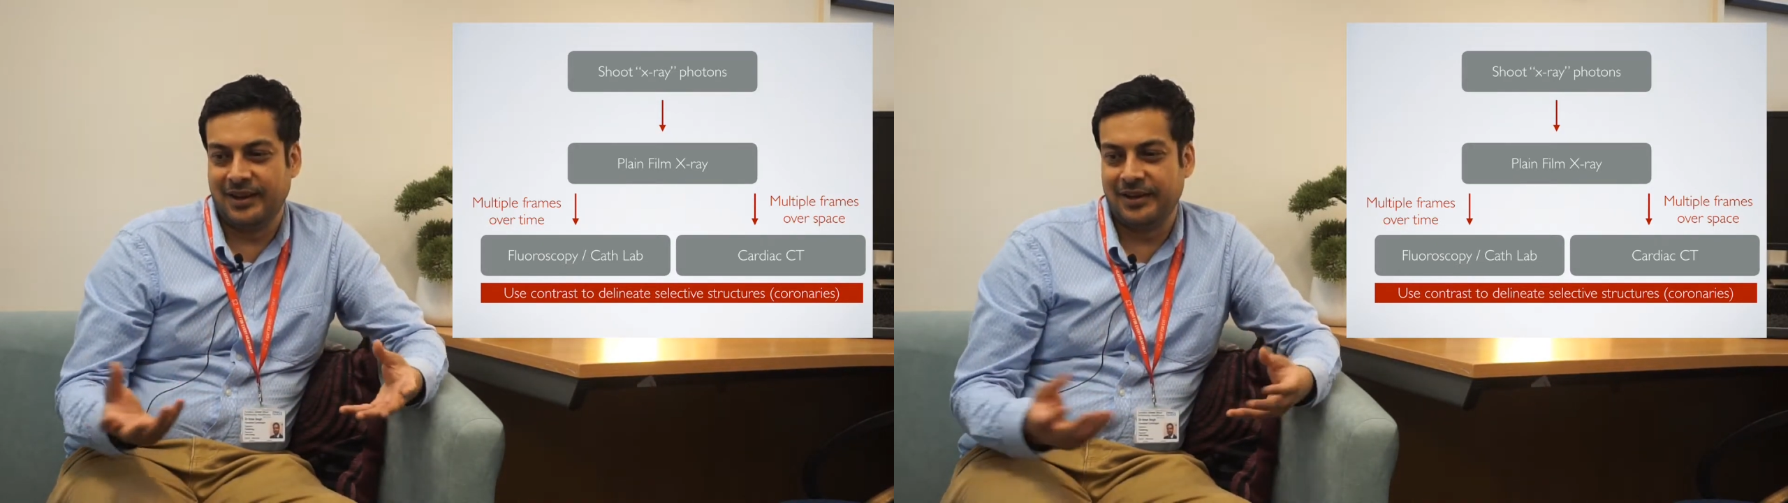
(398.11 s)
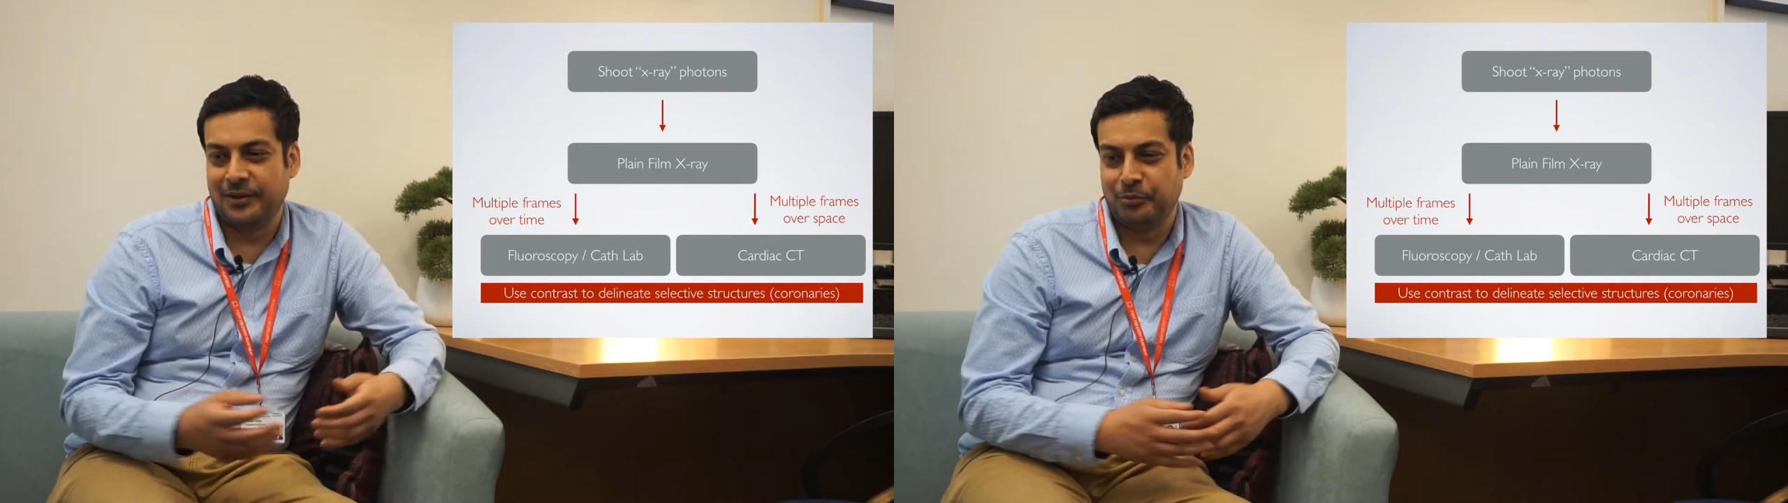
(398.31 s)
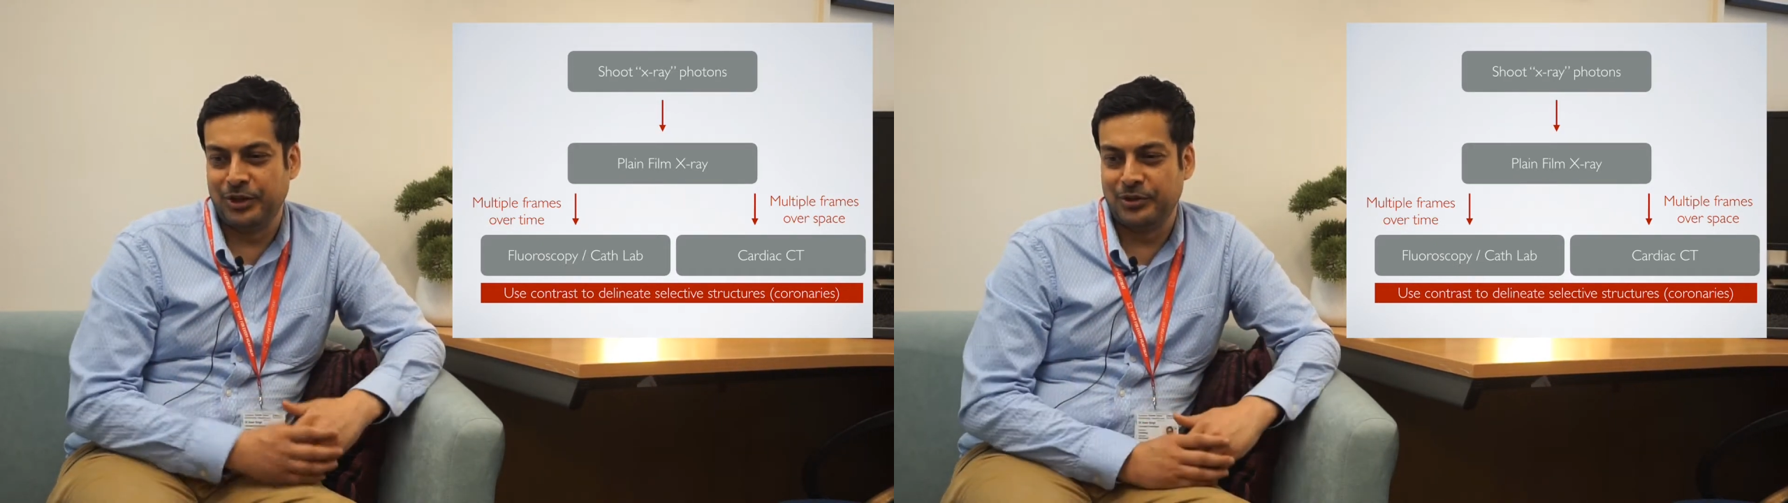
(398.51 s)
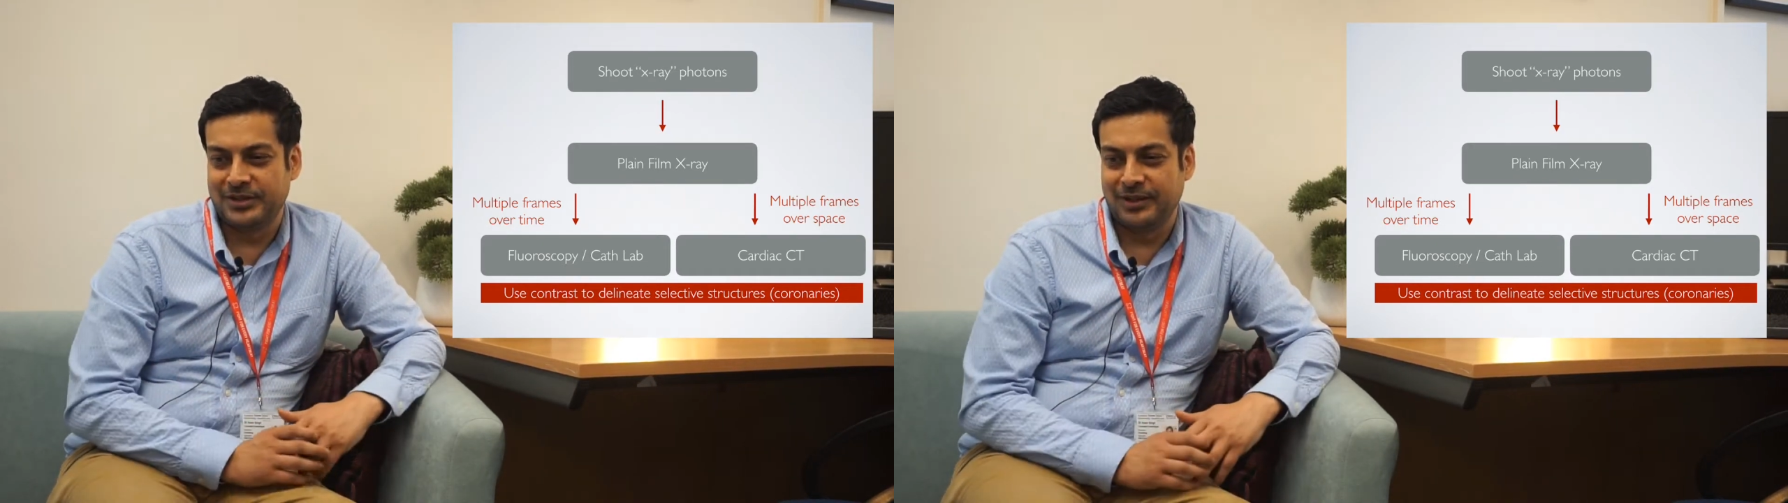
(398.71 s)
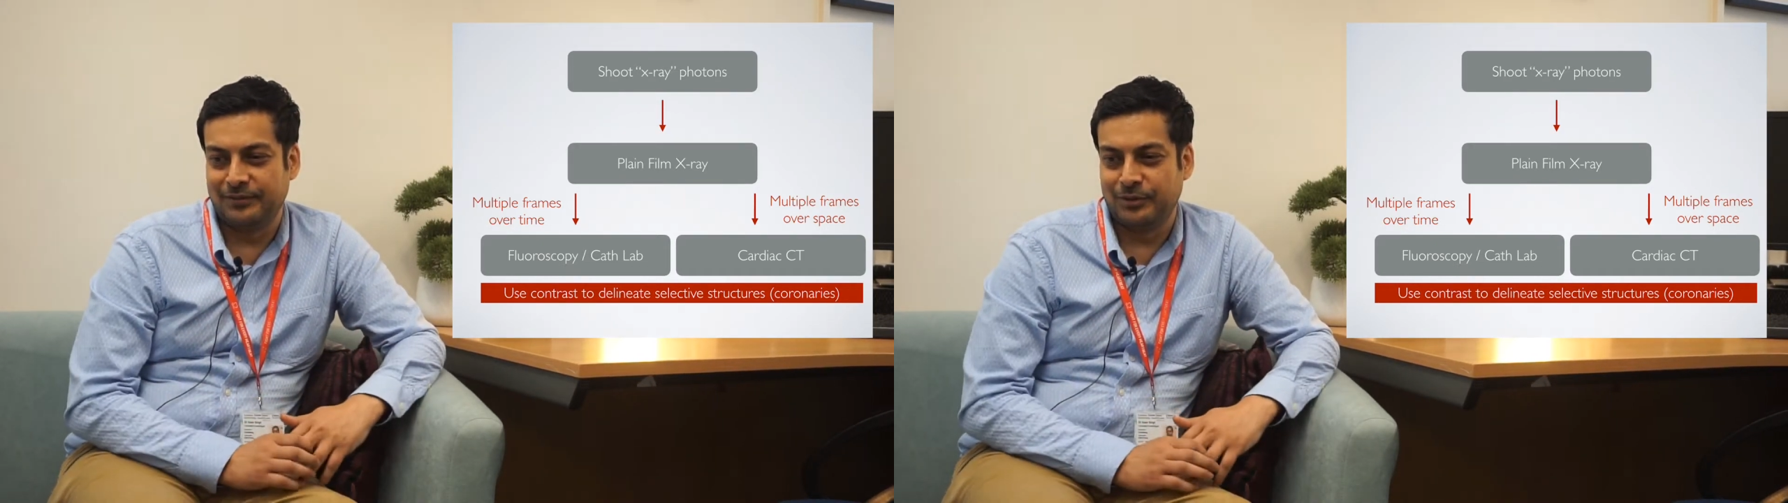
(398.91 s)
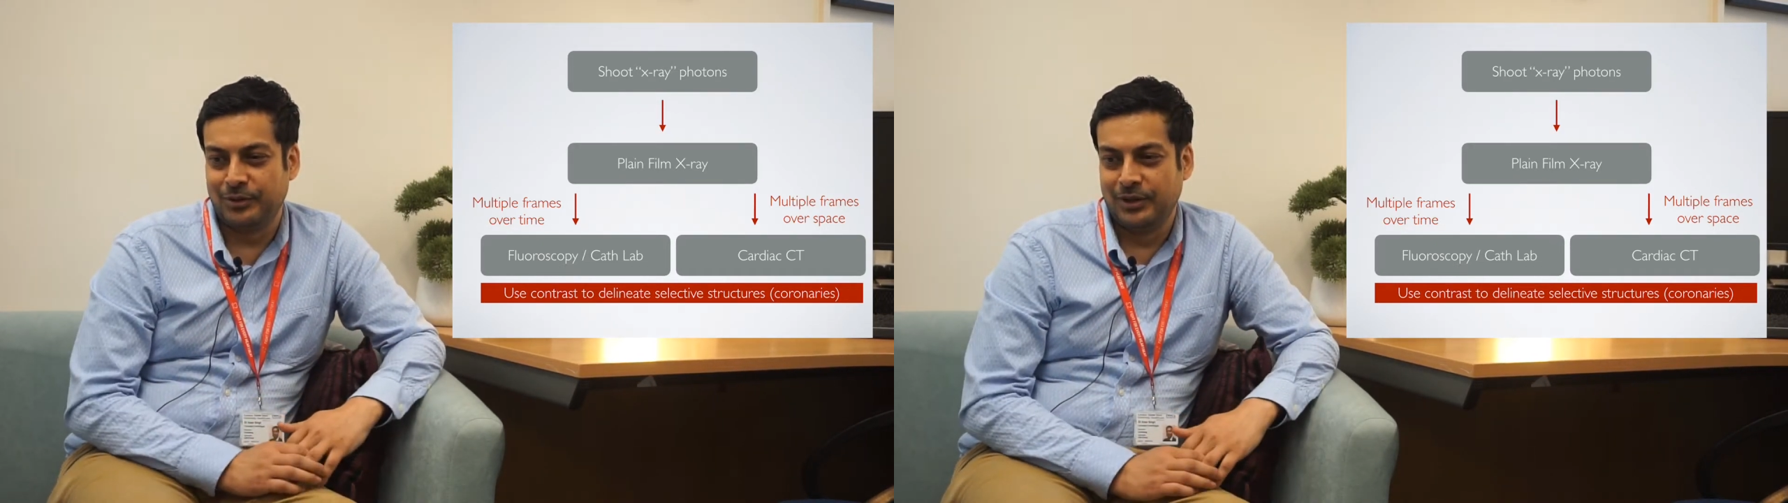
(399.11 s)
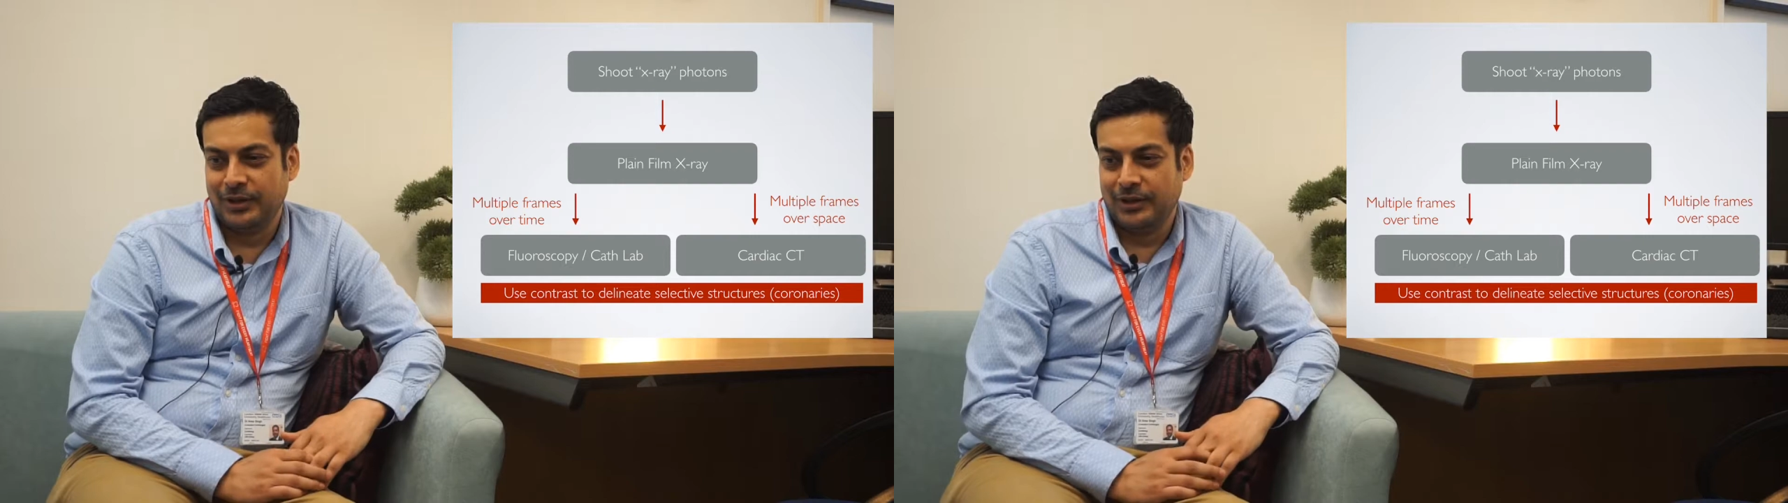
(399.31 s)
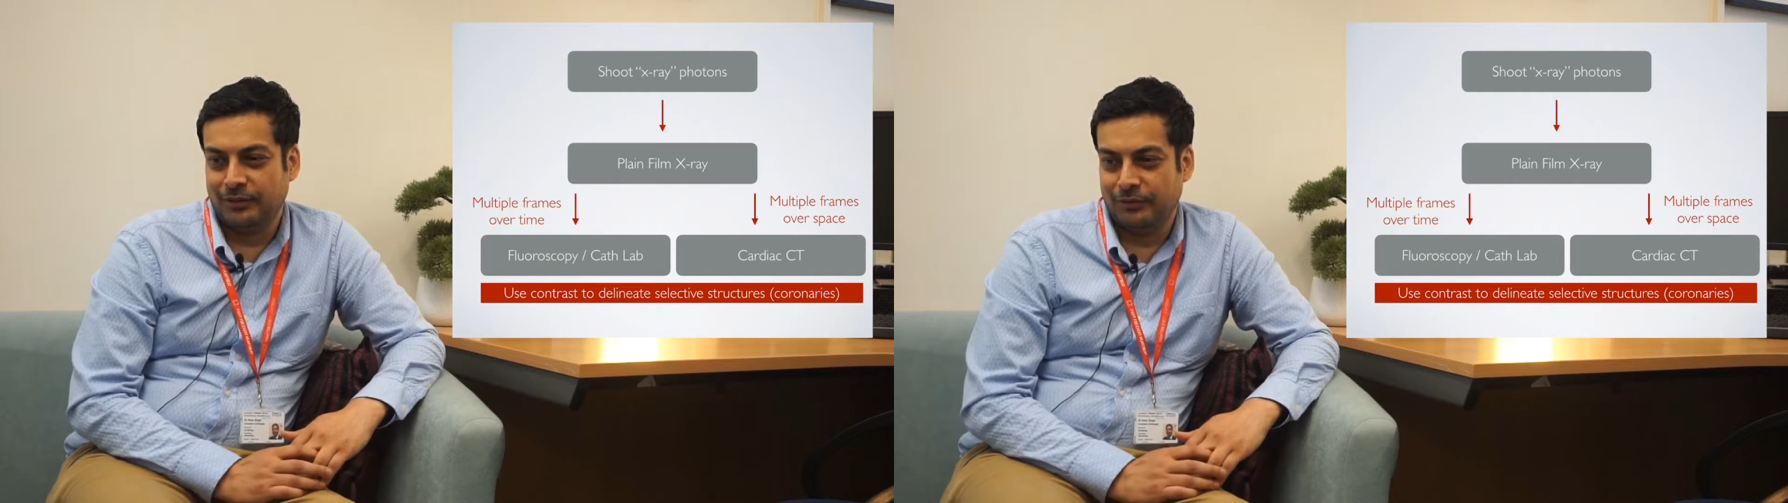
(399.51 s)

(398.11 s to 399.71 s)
and we use that for